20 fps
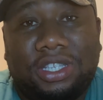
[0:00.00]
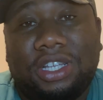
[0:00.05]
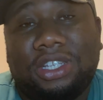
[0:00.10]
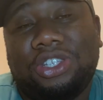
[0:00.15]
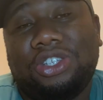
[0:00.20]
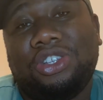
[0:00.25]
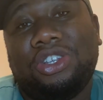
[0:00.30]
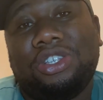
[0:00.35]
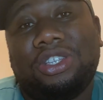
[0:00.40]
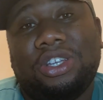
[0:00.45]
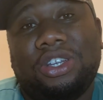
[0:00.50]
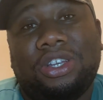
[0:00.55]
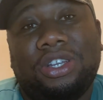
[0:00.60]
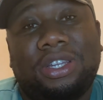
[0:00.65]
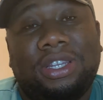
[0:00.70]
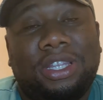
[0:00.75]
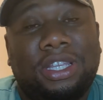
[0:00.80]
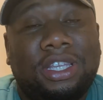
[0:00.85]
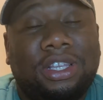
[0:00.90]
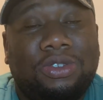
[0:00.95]
and she just
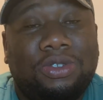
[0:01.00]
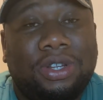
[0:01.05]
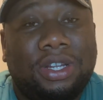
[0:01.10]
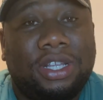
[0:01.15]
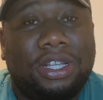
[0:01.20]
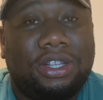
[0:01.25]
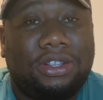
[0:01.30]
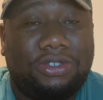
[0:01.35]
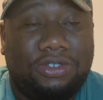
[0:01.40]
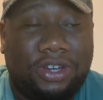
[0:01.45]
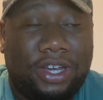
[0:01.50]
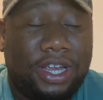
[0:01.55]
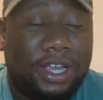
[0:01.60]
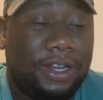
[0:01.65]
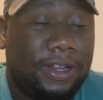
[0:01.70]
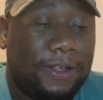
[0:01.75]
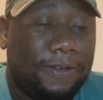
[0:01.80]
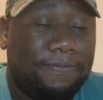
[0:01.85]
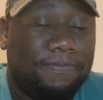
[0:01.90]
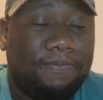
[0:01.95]
like deal with it,
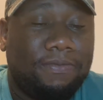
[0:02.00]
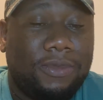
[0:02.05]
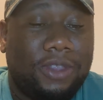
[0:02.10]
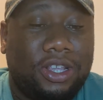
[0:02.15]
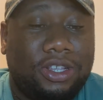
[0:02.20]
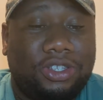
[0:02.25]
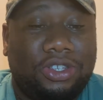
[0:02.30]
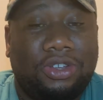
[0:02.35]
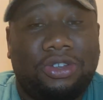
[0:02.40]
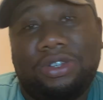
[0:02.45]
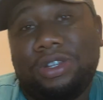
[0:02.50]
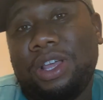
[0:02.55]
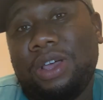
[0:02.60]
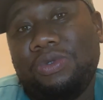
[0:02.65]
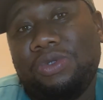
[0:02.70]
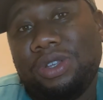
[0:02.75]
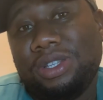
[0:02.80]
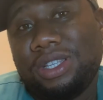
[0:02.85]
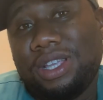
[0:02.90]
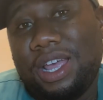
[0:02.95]
right? So that
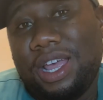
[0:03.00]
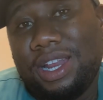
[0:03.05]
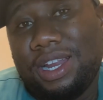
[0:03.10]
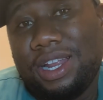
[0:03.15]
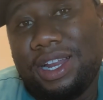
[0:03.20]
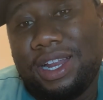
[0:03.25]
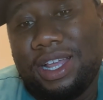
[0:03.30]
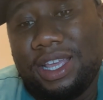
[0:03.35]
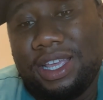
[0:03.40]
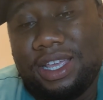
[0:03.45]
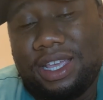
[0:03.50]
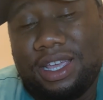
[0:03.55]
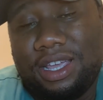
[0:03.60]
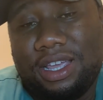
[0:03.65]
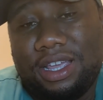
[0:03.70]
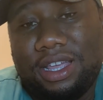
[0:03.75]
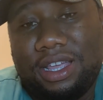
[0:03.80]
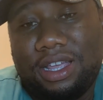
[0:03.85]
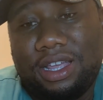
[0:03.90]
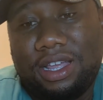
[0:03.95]
was kind of like
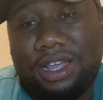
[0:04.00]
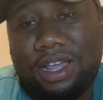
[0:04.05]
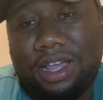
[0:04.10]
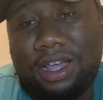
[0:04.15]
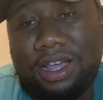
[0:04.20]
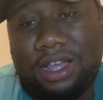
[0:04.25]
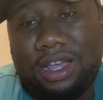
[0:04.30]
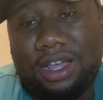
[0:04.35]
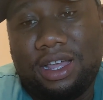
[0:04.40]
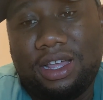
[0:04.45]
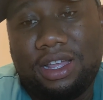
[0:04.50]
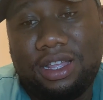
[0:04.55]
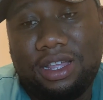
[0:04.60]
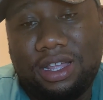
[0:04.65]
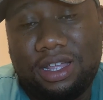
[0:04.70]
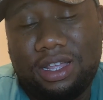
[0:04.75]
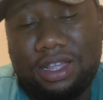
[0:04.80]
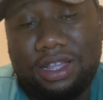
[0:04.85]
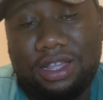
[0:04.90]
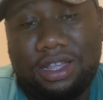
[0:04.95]

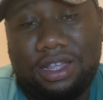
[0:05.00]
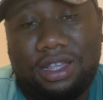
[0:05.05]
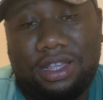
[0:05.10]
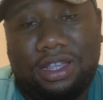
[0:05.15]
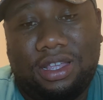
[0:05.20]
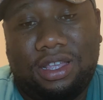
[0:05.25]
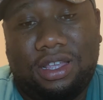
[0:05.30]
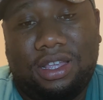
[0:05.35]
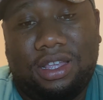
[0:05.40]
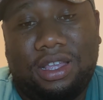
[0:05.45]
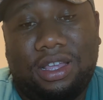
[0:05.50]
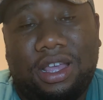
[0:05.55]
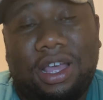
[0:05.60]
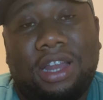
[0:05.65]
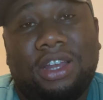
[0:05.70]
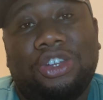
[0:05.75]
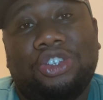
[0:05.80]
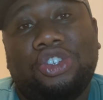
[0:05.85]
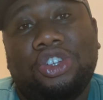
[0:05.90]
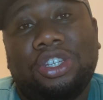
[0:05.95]

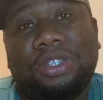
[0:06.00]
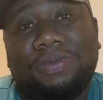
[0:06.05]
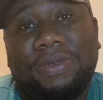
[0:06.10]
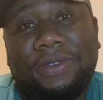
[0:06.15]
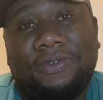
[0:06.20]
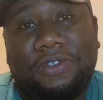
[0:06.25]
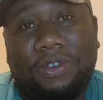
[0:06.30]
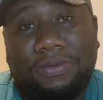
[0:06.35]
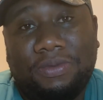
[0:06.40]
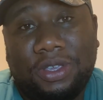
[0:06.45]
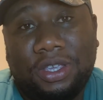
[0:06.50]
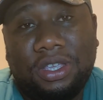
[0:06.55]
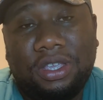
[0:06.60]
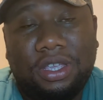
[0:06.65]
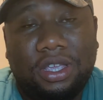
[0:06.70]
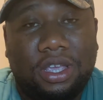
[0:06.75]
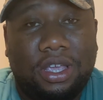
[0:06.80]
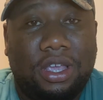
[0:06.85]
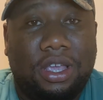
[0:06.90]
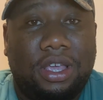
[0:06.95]
an adjustment for
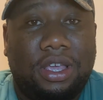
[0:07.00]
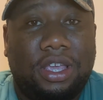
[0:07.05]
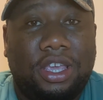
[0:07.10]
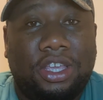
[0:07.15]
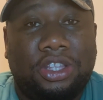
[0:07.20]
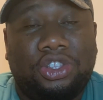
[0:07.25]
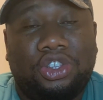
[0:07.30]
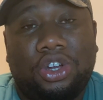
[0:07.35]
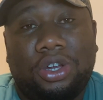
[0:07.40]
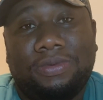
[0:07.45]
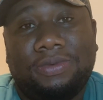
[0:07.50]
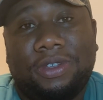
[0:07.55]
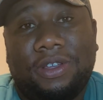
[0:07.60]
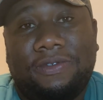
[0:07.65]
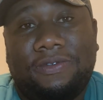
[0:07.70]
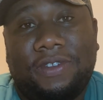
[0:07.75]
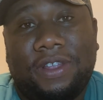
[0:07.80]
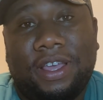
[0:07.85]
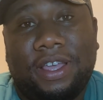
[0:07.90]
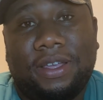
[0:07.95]
me. In terms
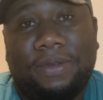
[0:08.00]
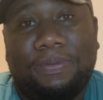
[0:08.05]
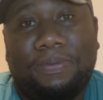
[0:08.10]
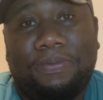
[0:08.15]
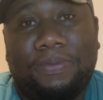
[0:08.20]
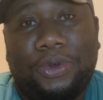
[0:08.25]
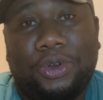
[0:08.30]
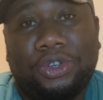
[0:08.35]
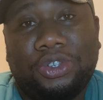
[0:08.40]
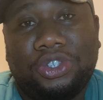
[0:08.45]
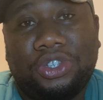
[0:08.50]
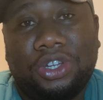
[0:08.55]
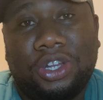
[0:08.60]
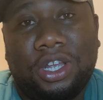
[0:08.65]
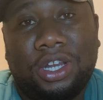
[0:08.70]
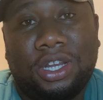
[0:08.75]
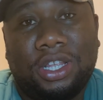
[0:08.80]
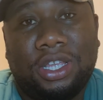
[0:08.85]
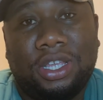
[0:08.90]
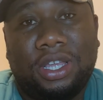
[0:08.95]
of like
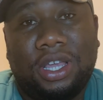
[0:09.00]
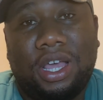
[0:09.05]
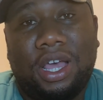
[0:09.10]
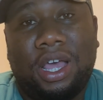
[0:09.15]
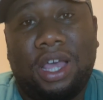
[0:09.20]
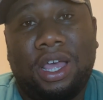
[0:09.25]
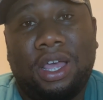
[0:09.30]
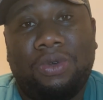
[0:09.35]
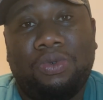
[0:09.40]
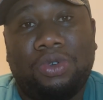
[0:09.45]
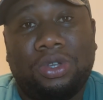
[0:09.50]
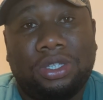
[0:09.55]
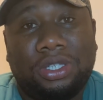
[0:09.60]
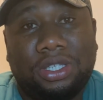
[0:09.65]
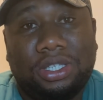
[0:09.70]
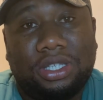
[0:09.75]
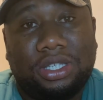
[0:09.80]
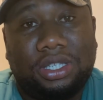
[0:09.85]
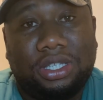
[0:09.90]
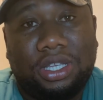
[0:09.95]
personally, I
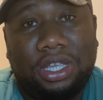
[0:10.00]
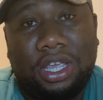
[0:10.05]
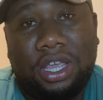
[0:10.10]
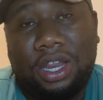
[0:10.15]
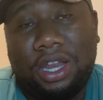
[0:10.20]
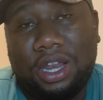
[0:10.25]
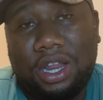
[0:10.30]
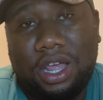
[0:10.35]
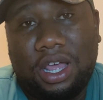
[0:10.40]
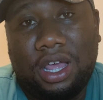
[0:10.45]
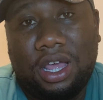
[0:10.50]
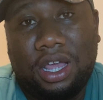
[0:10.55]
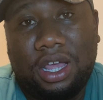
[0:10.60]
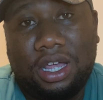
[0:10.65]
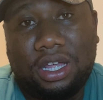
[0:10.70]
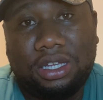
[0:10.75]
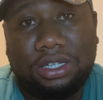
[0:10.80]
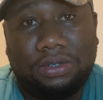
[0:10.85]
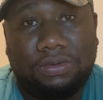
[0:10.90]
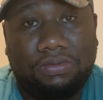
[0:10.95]
was in
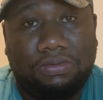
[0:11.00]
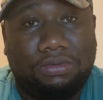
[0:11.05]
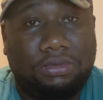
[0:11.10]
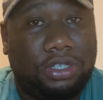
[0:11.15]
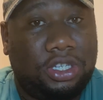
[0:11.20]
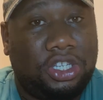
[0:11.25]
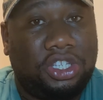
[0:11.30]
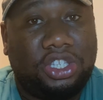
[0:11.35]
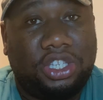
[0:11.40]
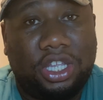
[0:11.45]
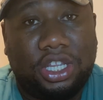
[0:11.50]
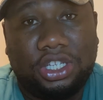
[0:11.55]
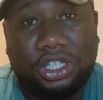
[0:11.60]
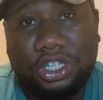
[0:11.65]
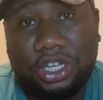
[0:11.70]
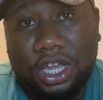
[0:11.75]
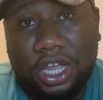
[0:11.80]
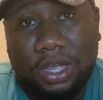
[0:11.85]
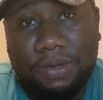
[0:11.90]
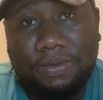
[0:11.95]
a decent
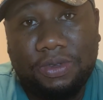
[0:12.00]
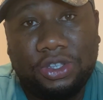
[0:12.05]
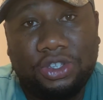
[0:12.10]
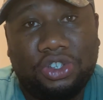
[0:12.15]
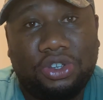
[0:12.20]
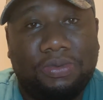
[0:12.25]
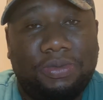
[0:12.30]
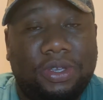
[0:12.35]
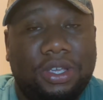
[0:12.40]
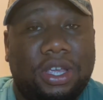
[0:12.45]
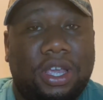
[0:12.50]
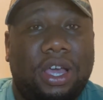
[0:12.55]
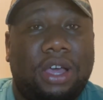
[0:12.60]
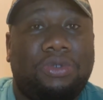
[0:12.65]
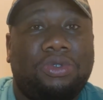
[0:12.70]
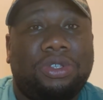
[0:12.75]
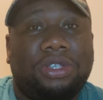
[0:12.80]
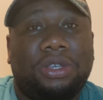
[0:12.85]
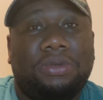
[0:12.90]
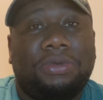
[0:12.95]
job in Jamaica. I
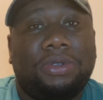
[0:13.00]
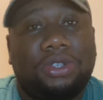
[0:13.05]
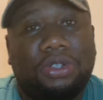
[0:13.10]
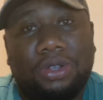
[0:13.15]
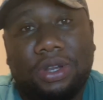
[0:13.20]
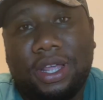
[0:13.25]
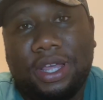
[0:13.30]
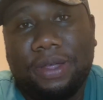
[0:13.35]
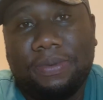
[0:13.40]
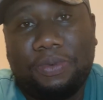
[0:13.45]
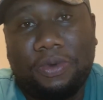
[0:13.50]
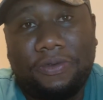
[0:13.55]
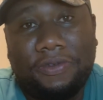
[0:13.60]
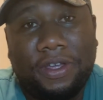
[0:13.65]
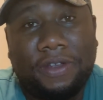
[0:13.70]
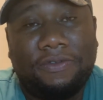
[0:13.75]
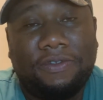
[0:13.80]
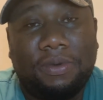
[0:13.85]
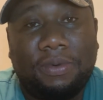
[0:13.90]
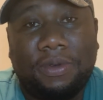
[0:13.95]
was able to like
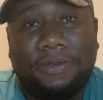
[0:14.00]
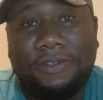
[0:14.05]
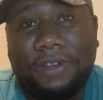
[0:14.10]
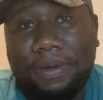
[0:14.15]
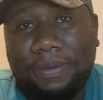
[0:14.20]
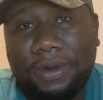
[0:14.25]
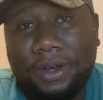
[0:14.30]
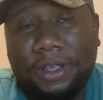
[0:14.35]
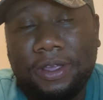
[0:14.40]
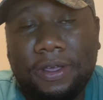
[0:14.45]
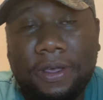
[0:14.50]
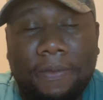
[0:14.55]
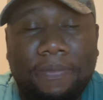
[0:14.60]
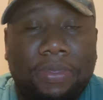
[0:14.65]
provide for my family.